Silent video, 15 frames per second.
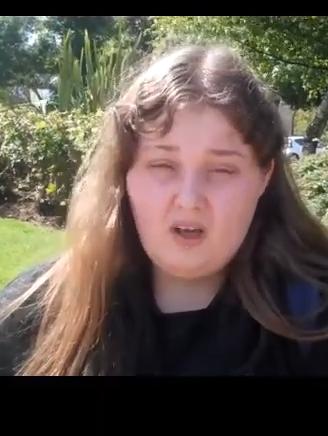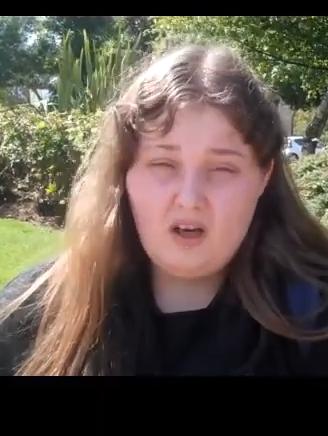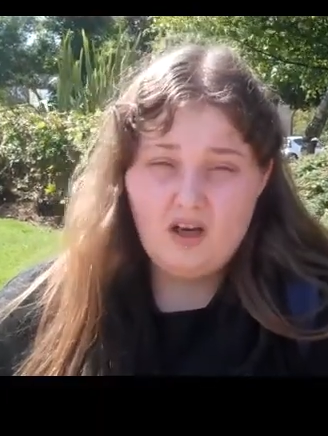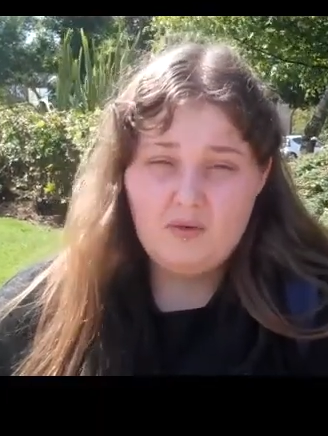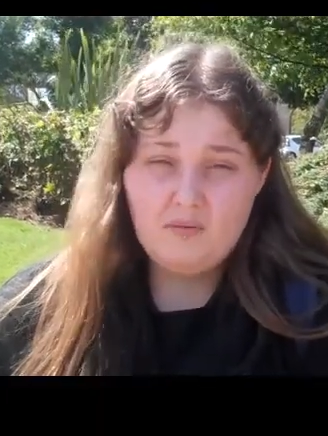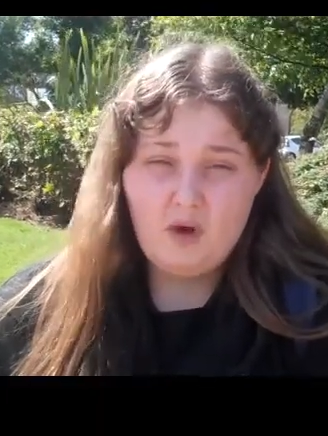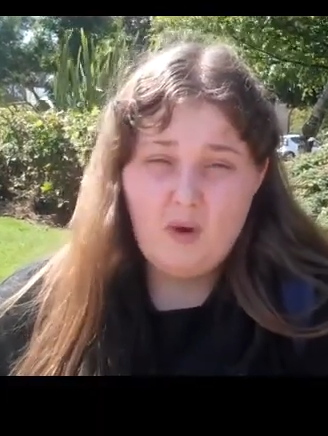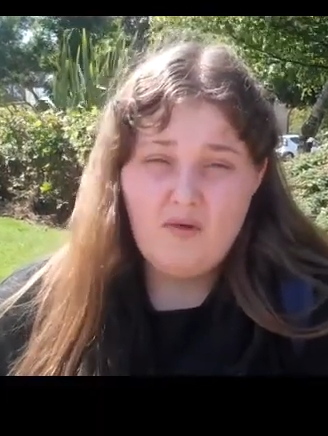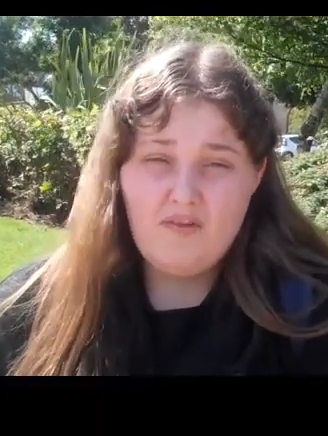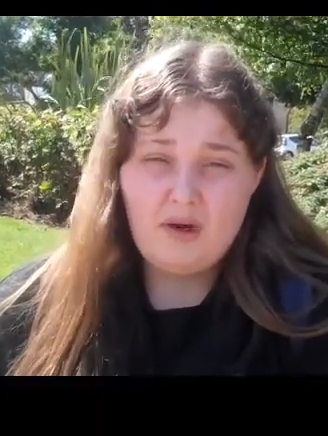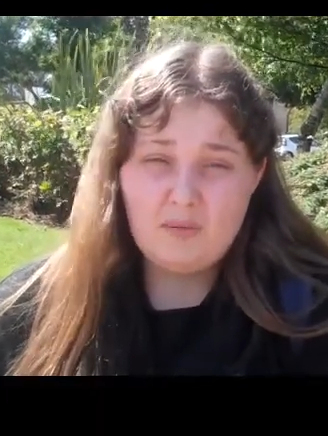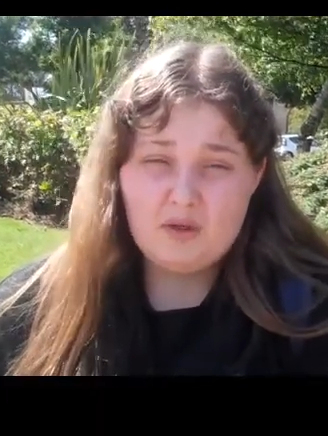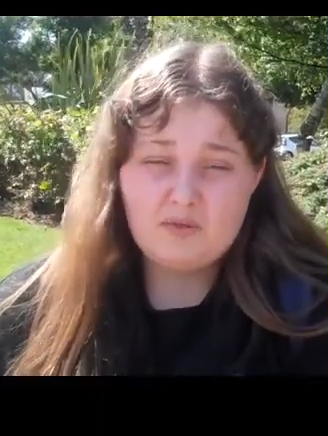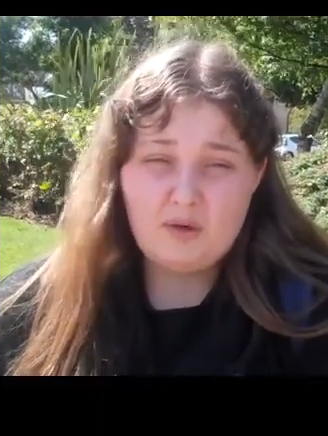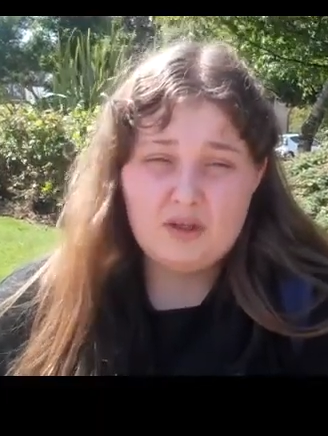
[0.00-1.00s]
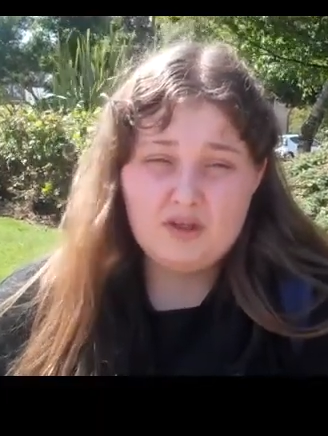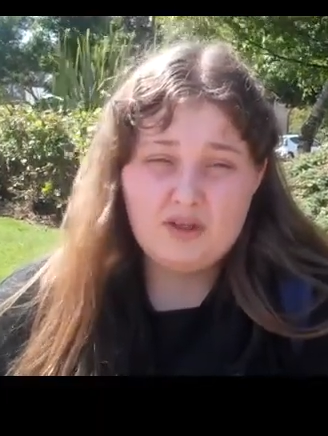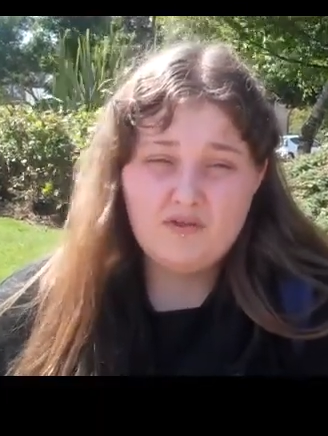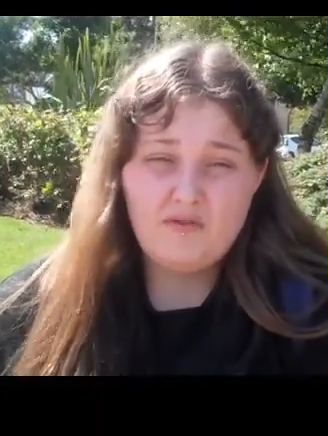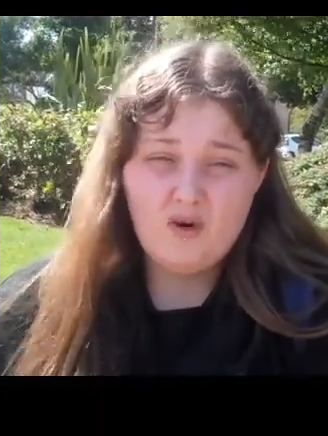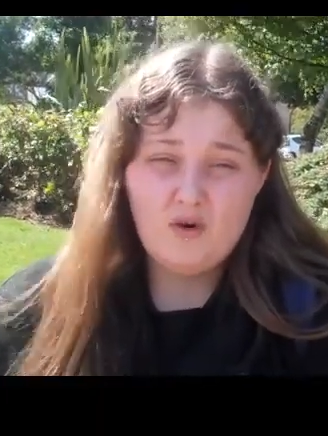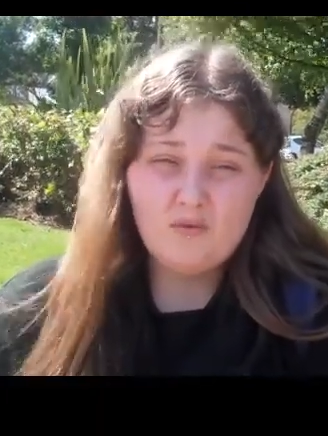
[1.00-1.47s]
I'm going around with
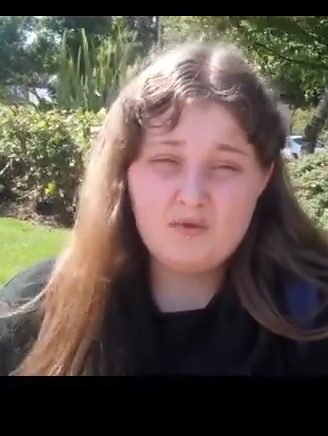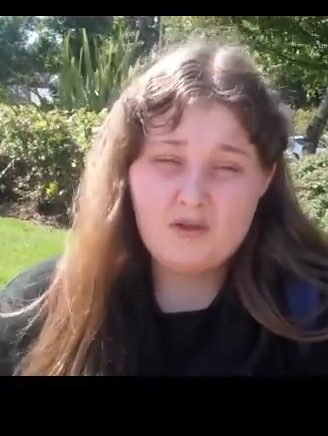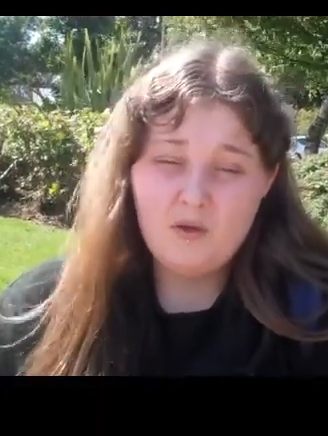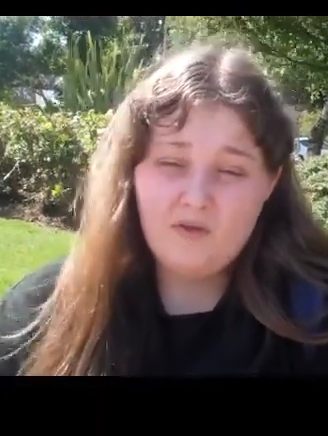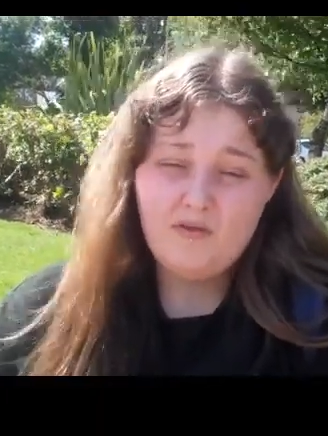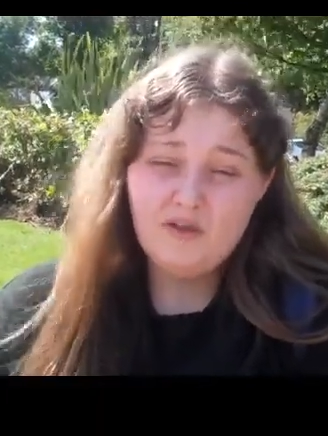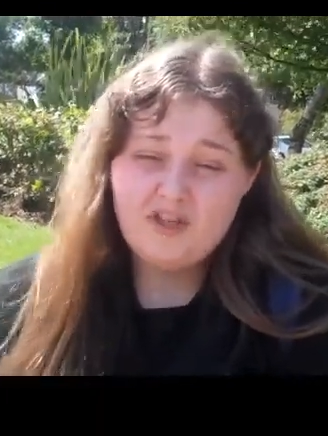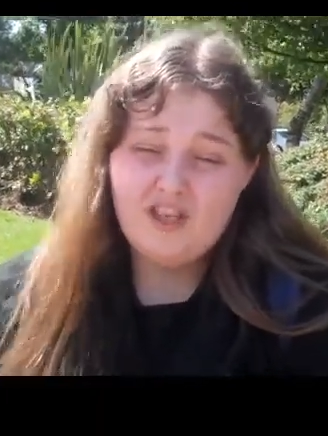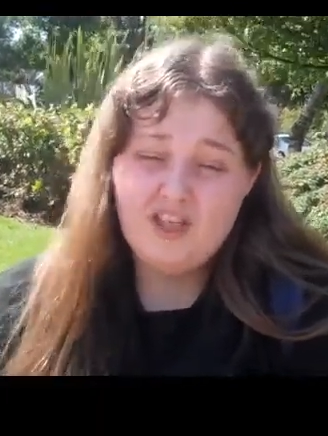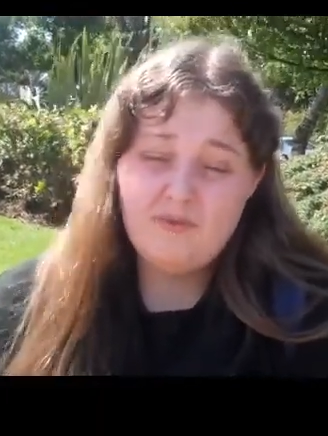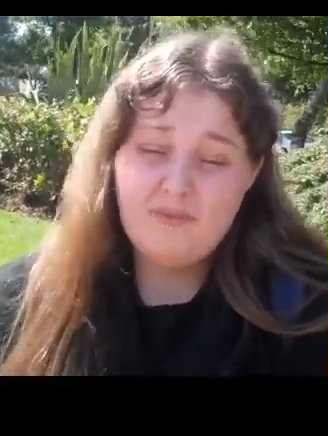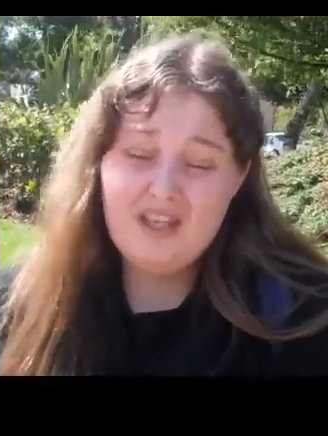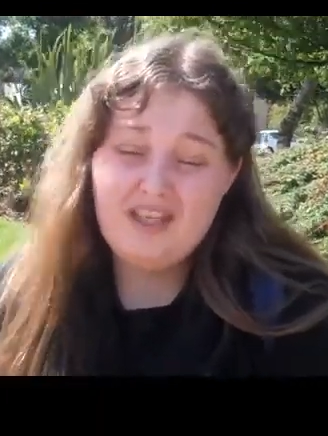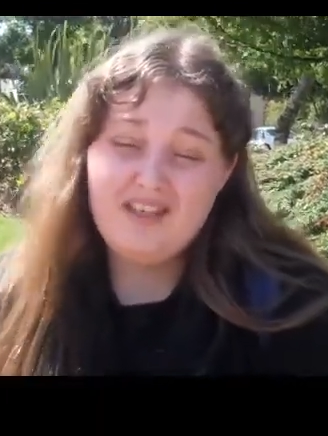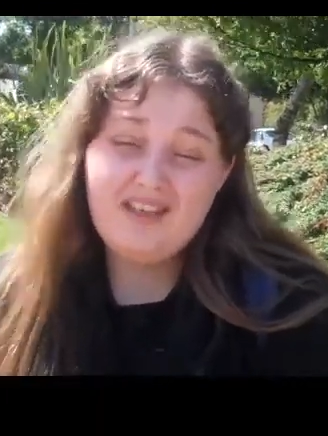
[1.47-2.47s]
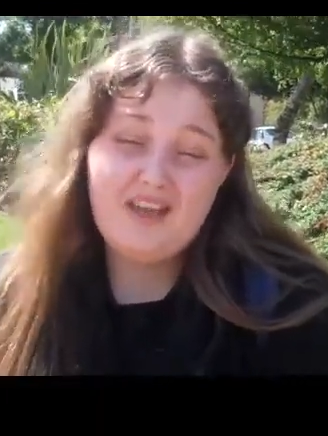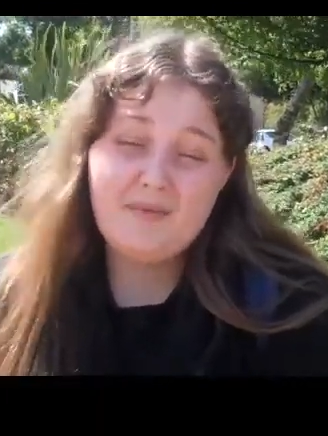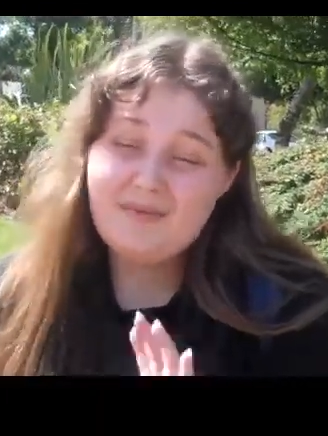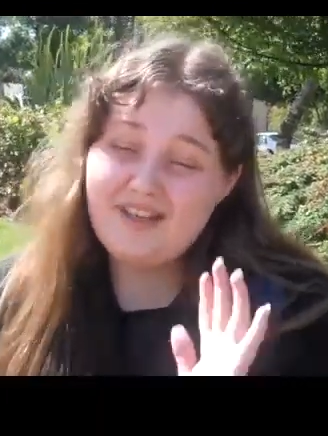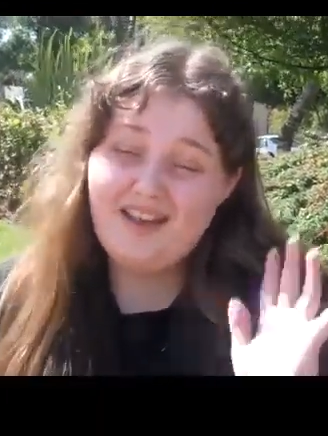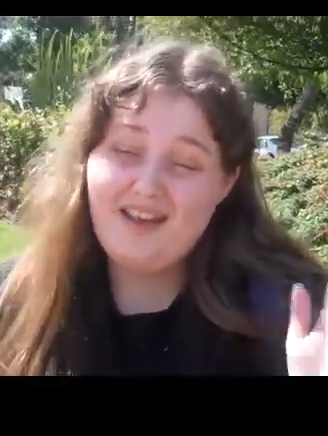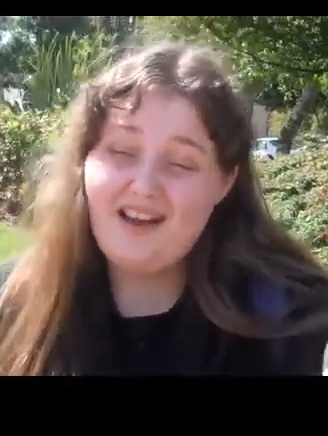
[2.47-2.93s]
sponsor forms, so if you see me,
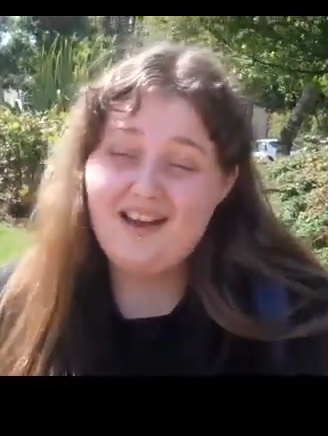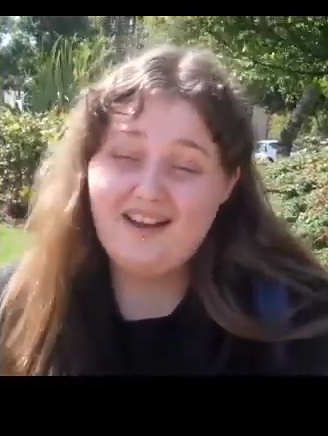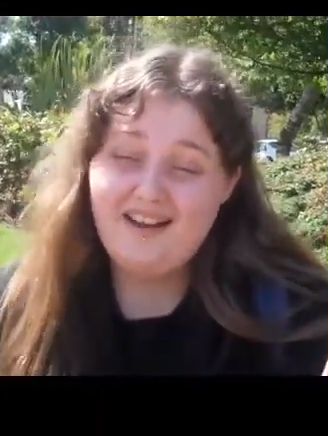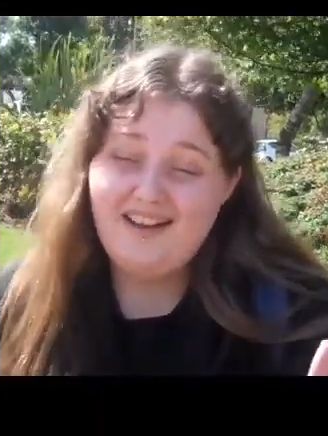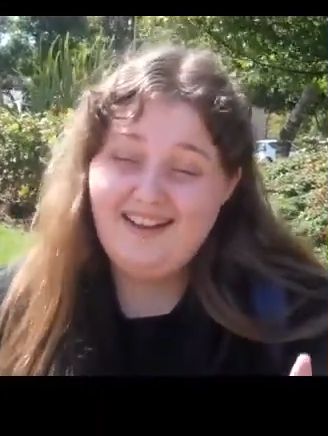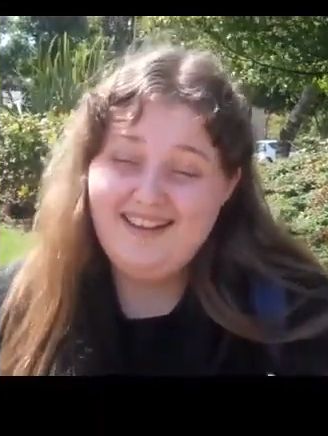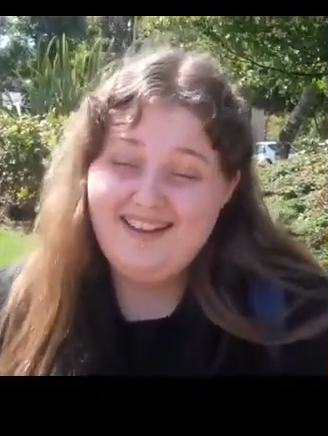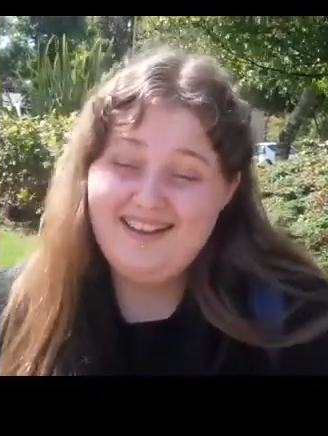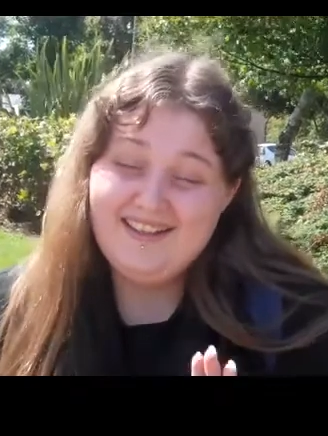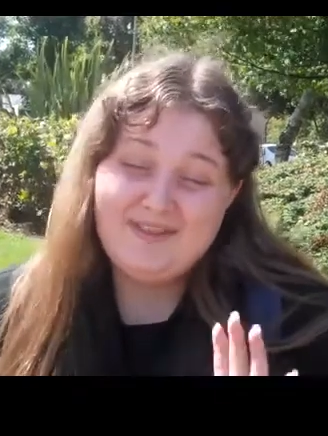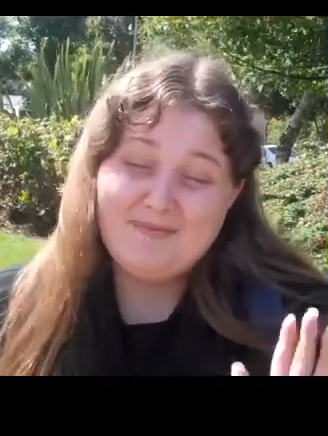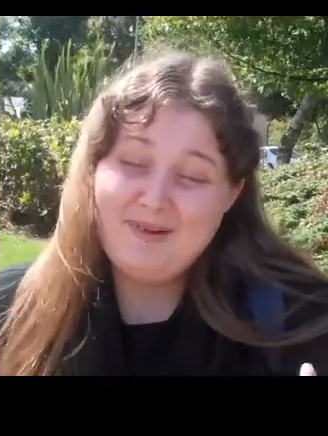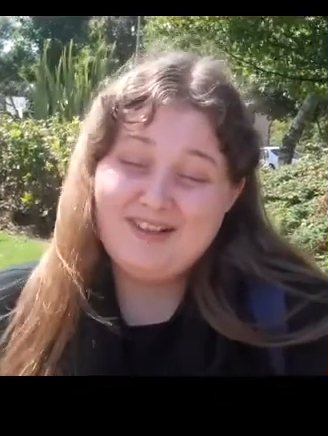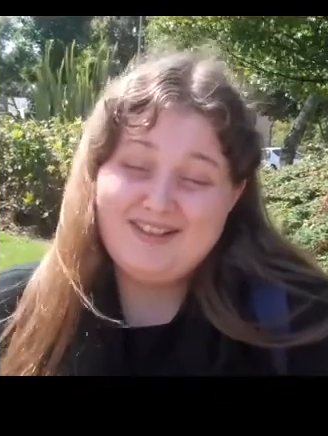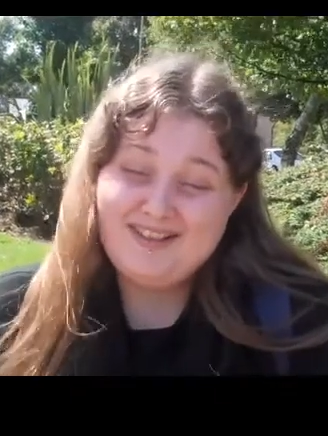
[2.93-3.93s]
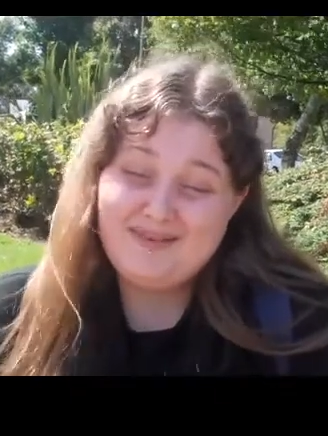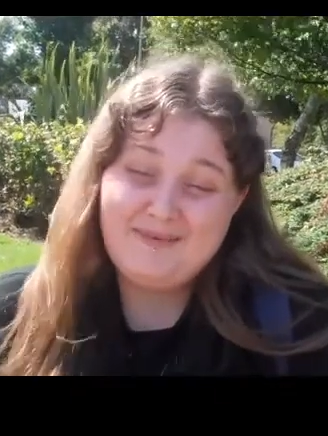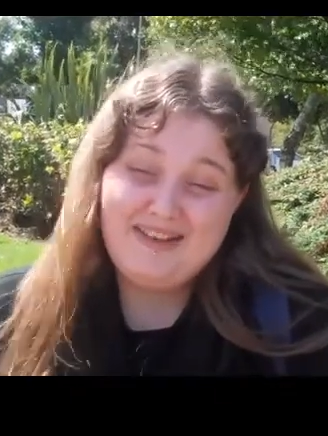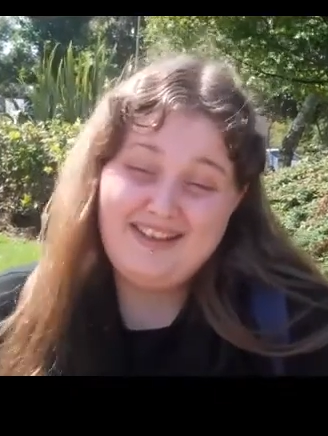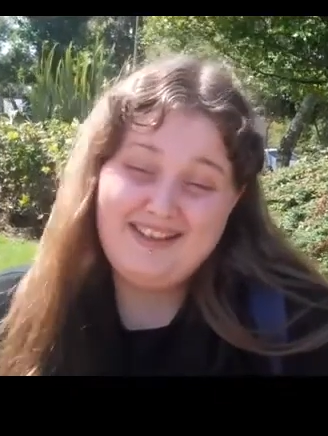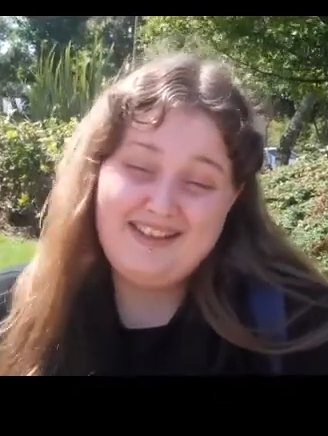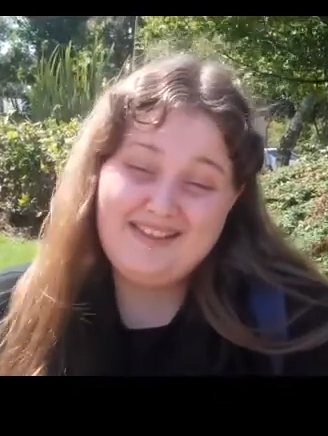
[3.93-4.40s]
come say hi and sponsor
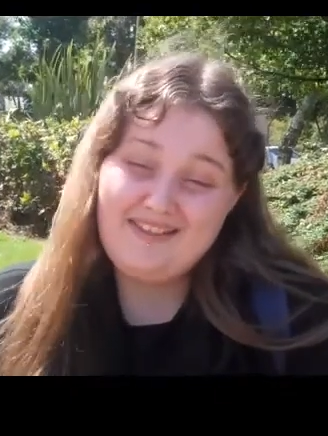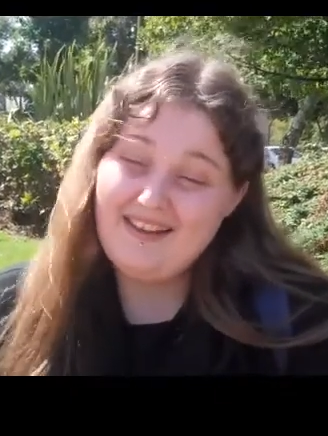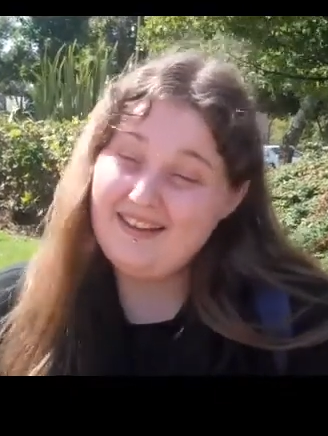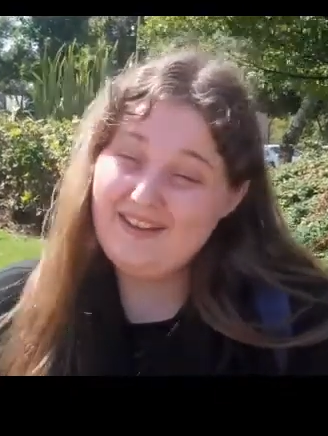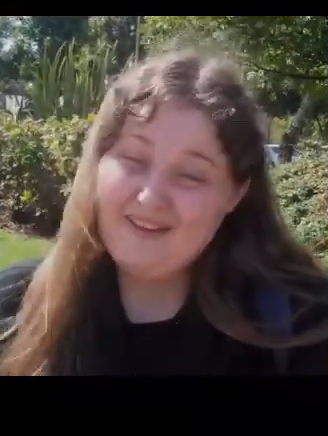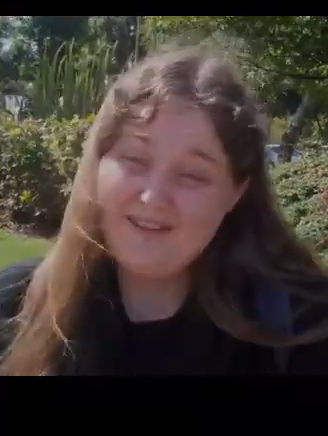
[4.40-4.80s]
me. Thank